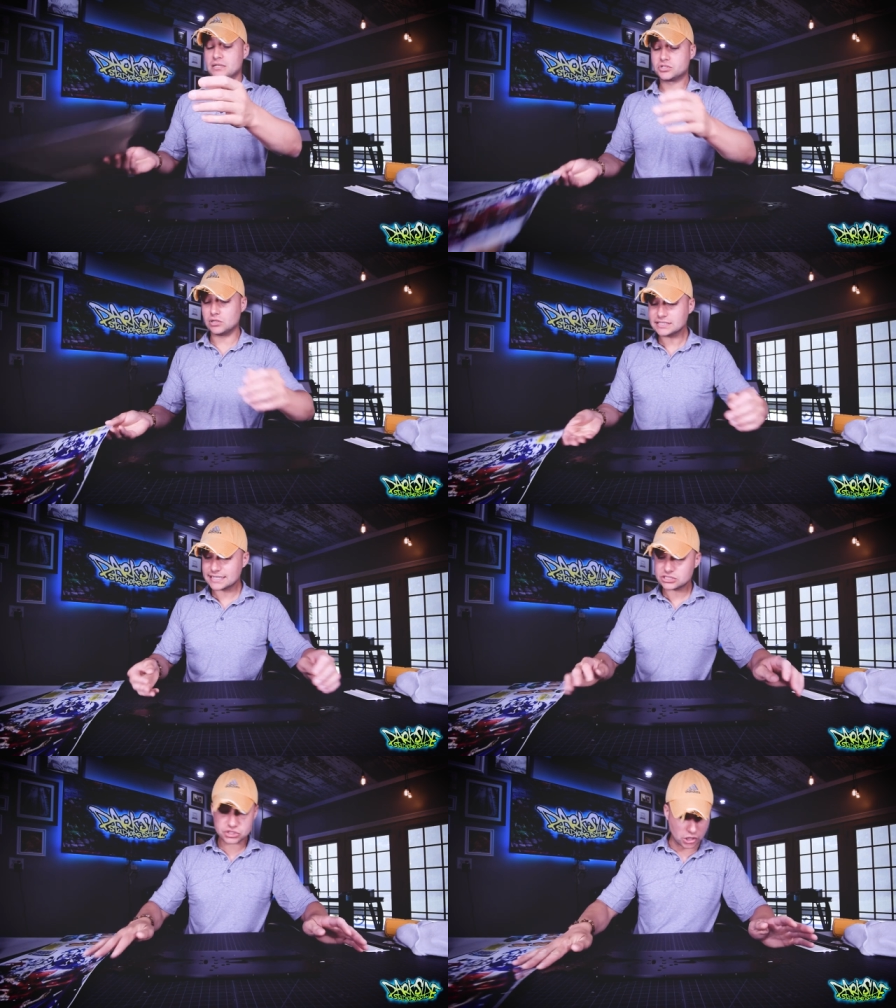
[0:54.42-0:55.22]
So let's
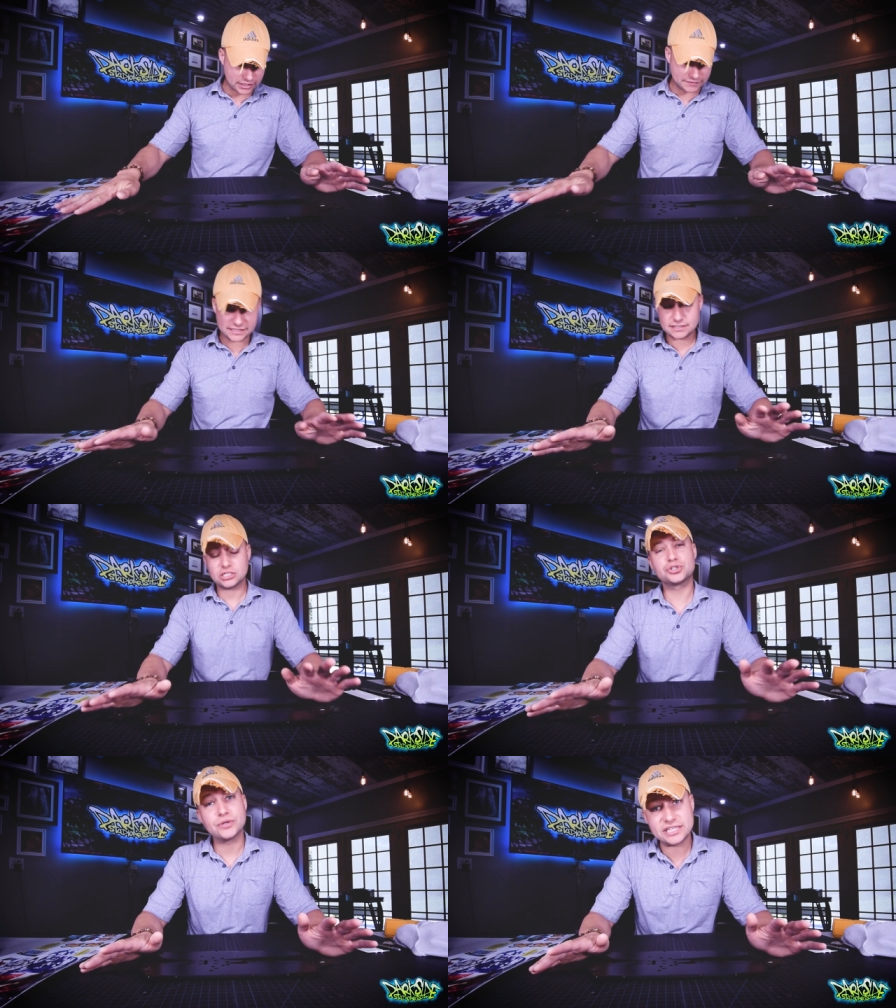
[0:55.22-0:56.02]
get started. This is
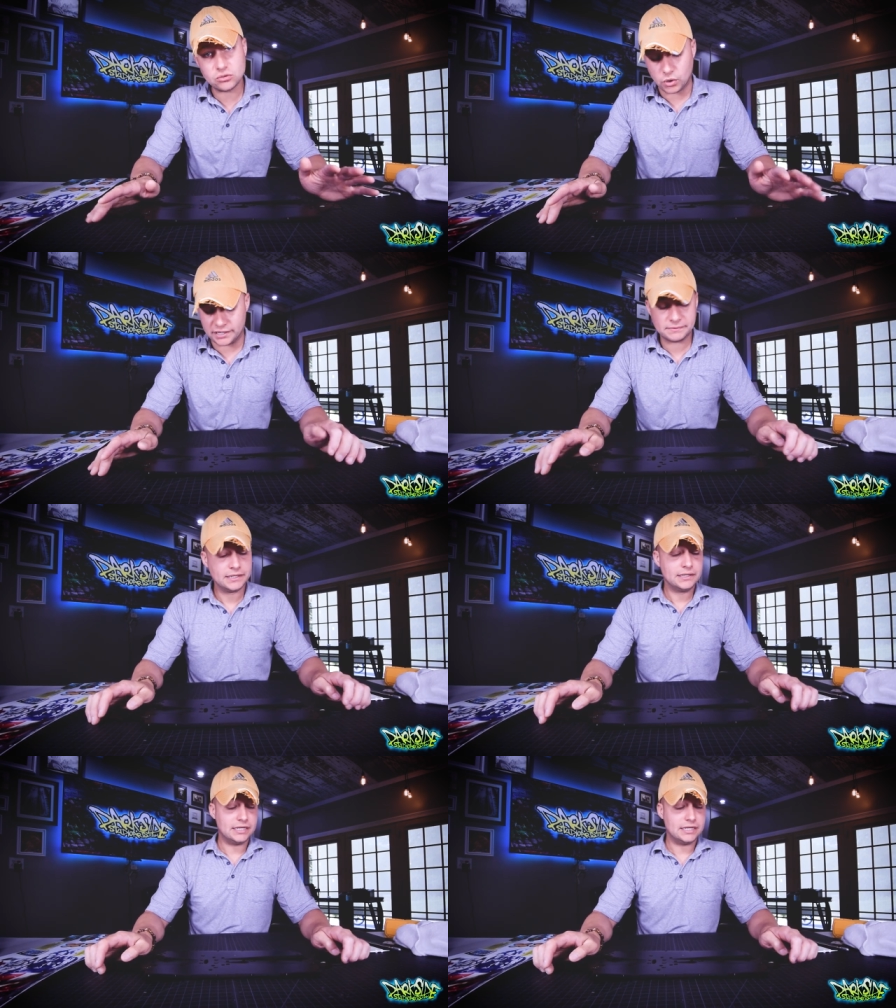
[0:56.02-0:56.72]
a tricky one.